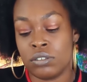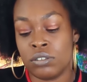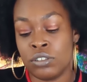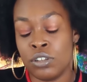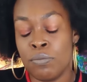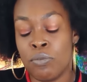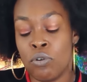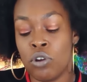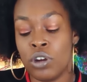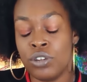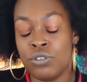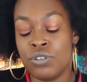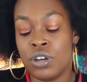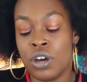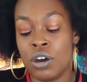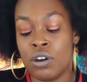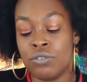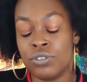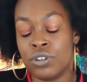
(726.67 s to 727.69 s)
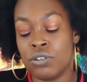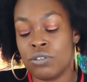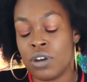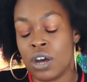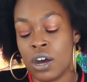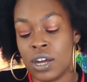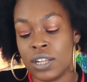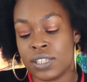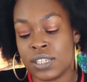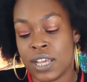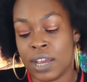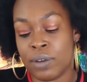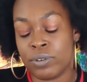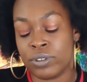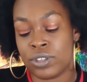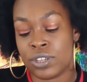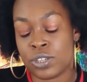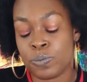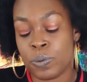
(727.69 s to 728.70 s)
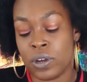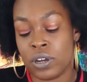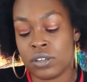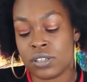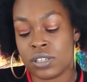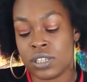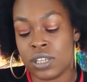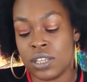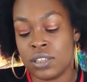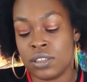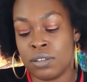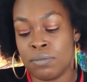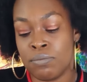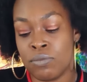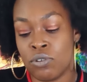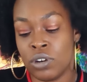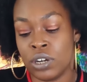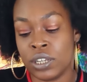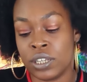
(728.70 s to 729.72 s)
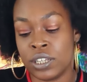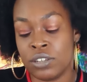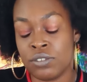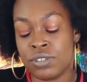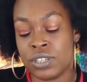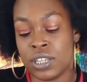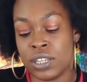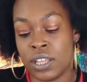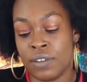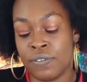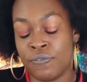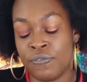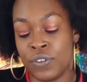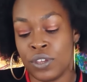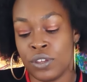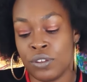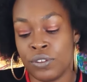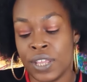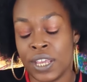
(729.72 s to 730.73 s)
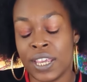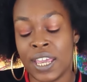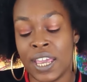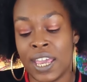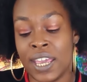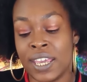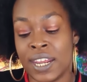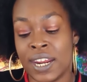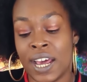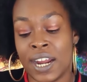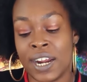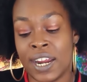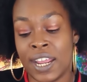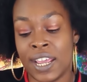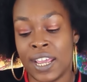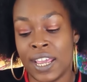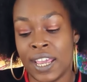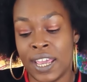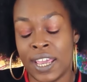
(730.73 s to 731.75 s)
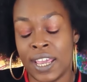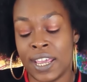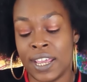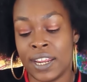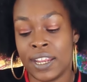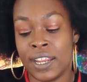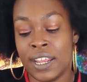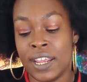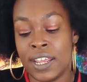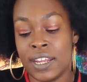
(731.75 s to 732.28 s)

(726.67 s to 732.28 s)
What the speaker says: The more you go no contact with this person, the more guilty they feel. They can't get out of their head.